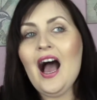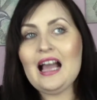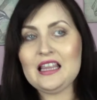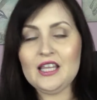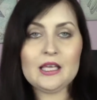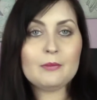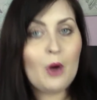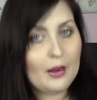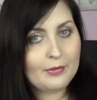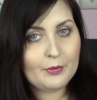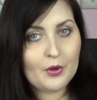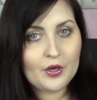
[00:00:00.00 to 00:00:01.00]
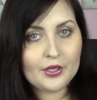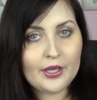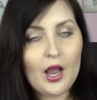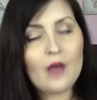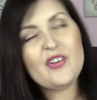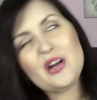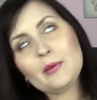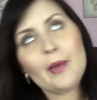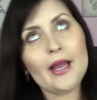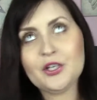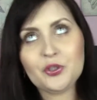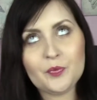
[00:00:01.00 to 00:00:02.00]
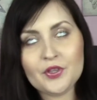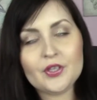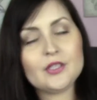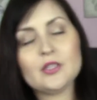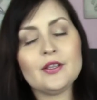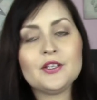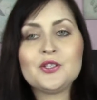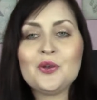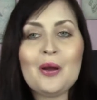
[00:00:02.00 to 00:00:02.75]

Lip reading: I think it might be working. I'm very impatient with things like this,